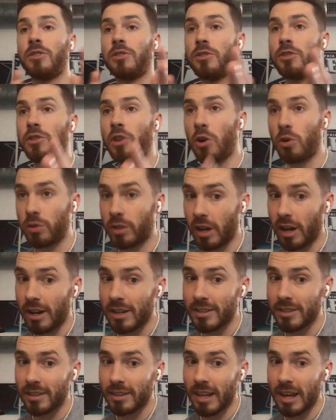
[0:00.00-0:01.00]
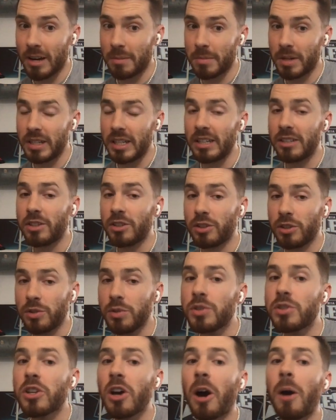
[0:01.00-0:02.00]
don't cost a lot of money to do
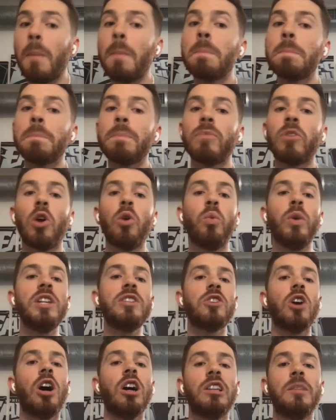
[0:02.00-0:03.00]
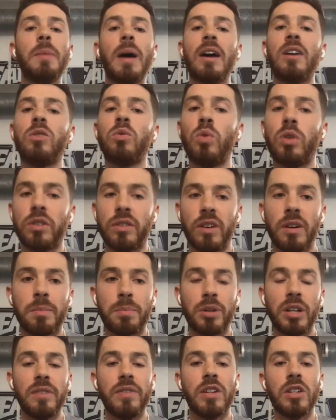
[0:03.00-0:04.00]
so. We talked about on one of our
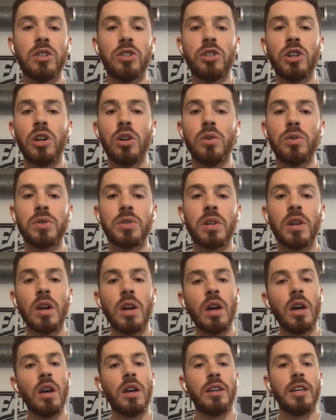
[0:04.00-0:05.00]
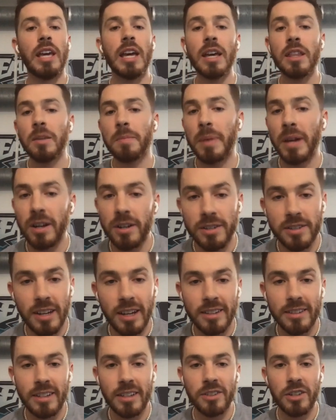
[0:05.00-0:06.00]
previous shows. Yeah, the Bears
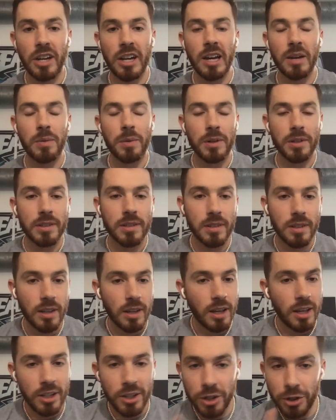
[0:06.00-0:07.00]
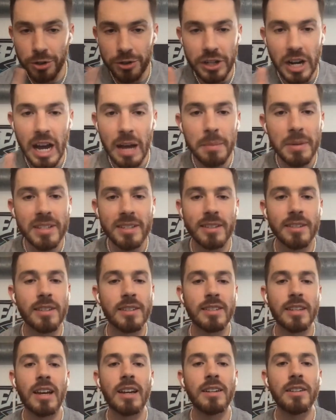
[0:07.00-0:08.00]
signed TJ Edwards. Your job isn't to
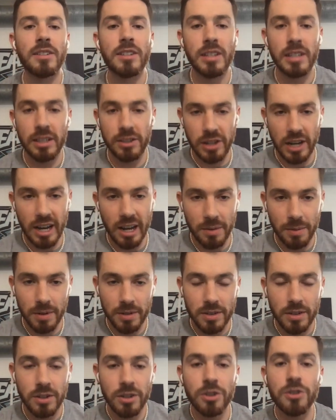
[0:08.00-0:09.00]
sign TJ Edwards. Your